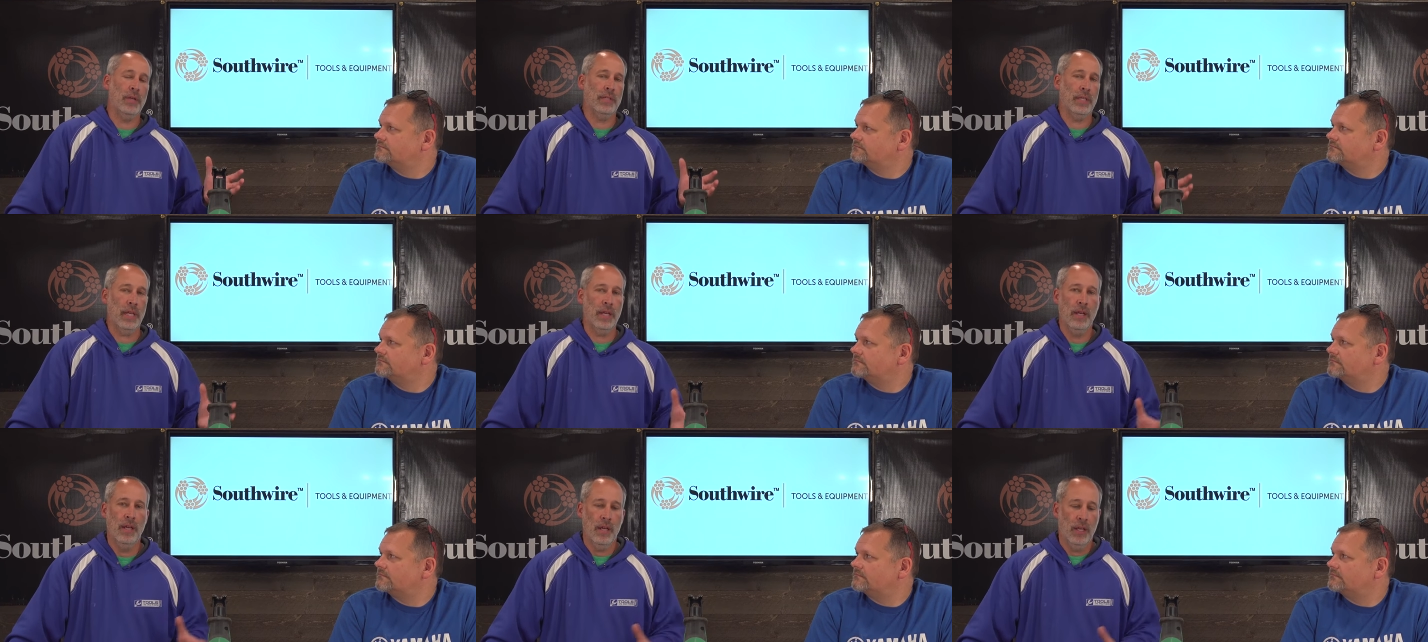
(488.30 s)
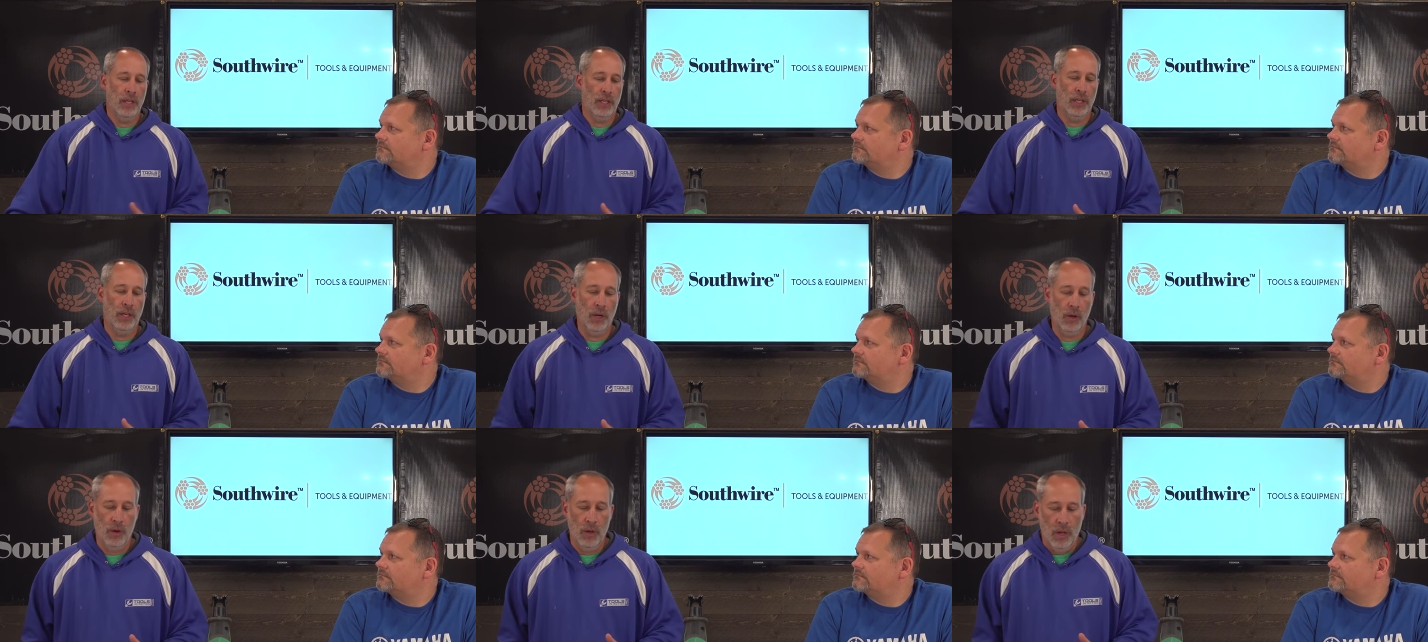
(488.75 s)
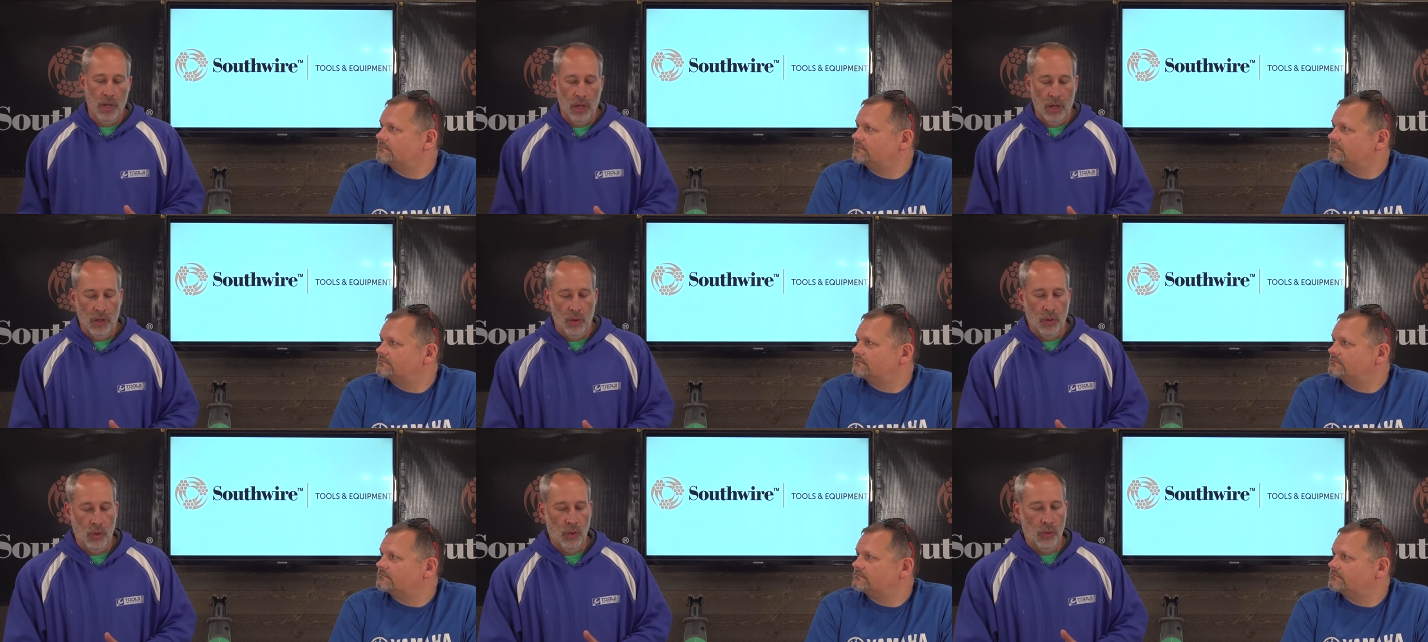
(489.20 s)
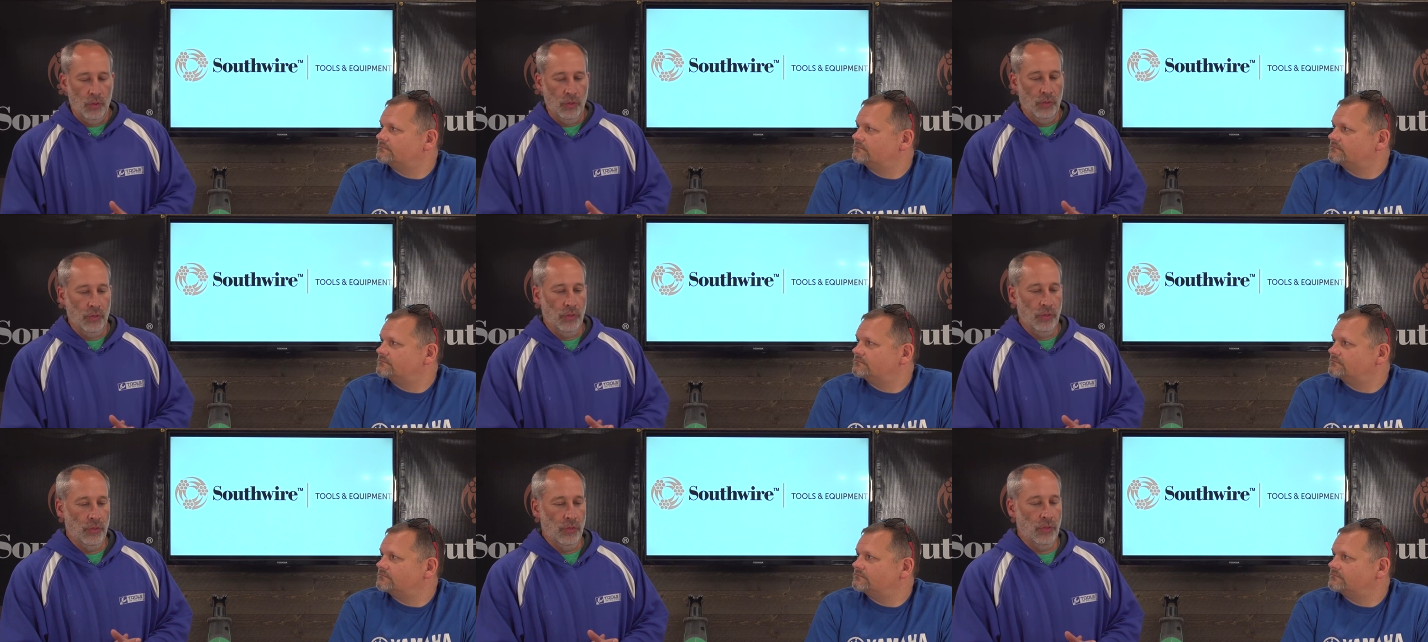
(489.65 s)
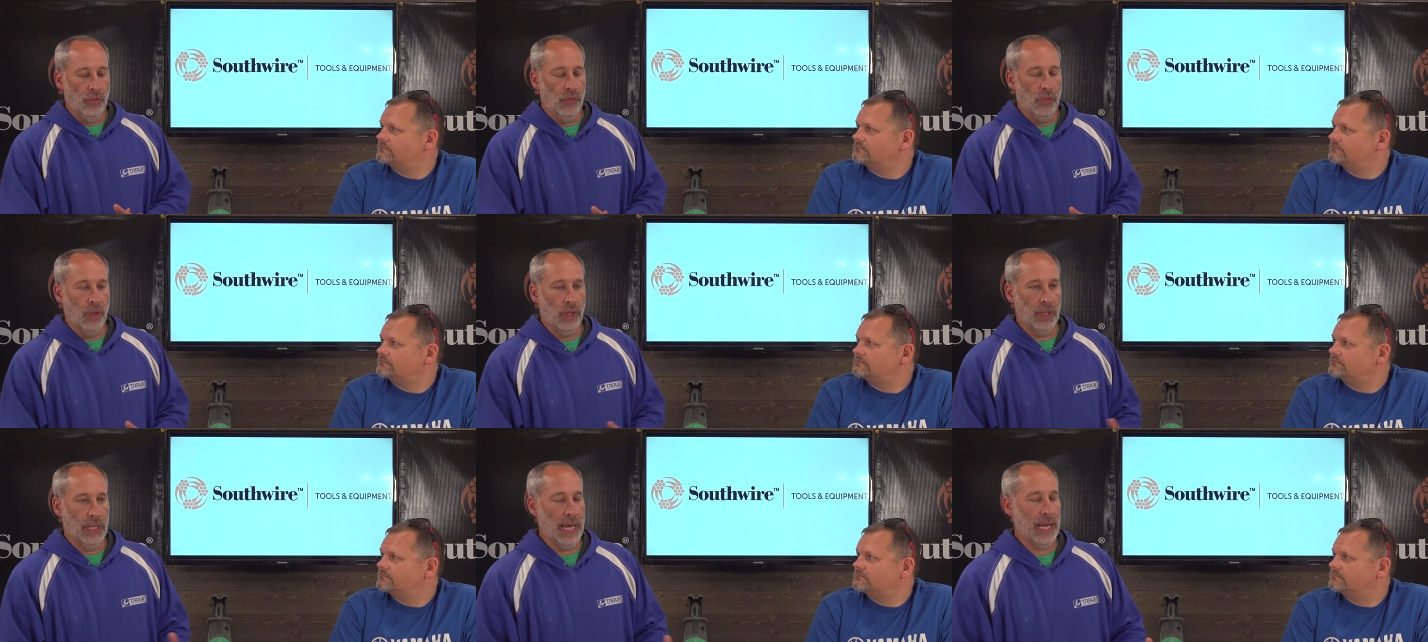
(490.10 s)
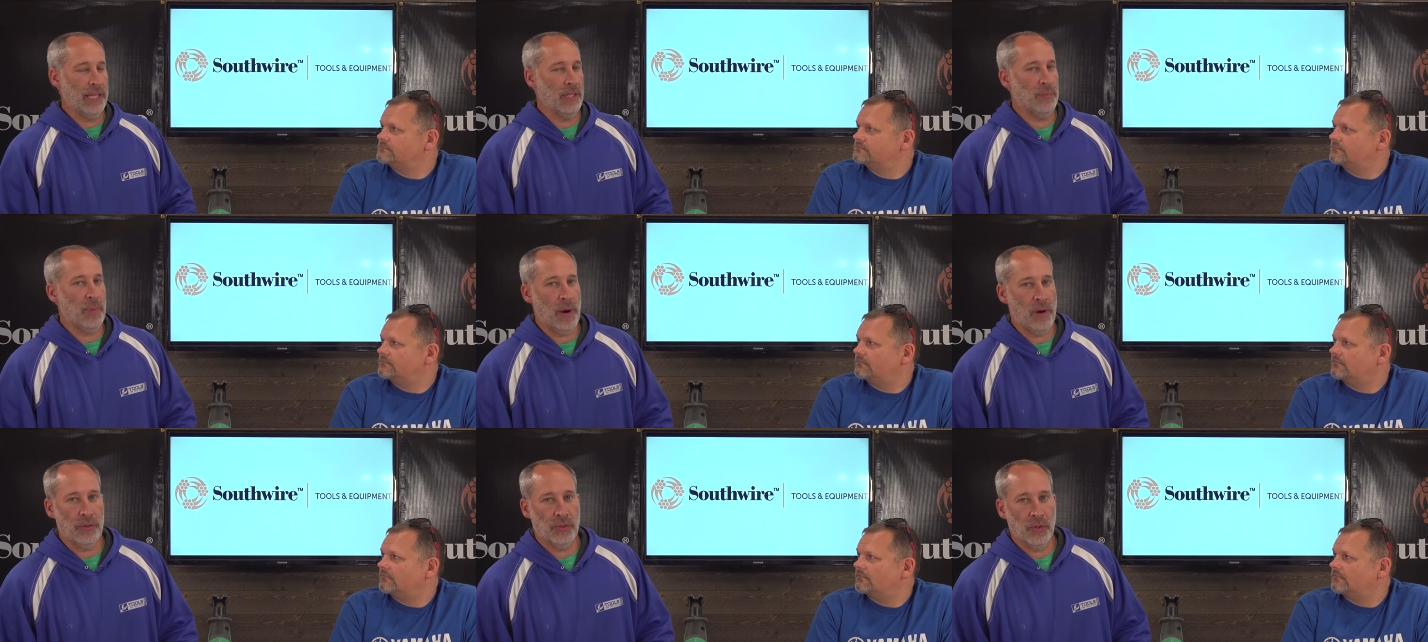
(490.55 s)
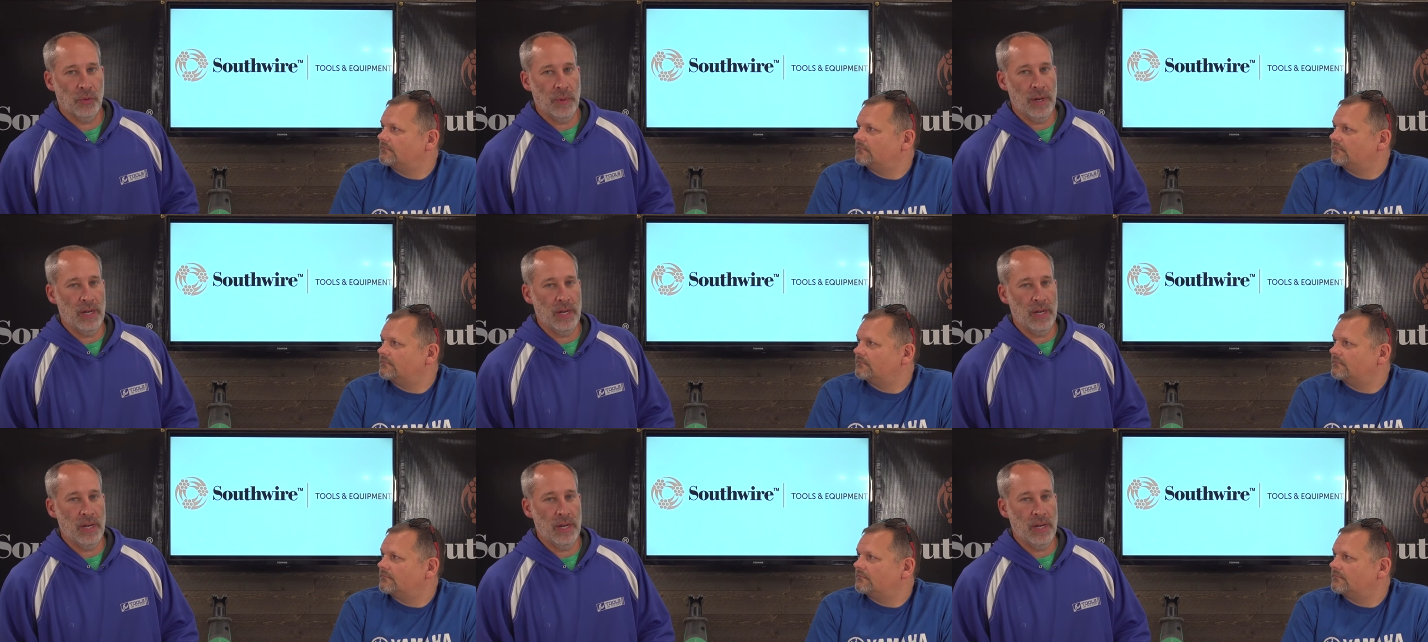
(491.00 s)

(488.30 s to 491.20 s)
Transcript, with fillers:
Speaker 1: is that, you know, a lot of these power tool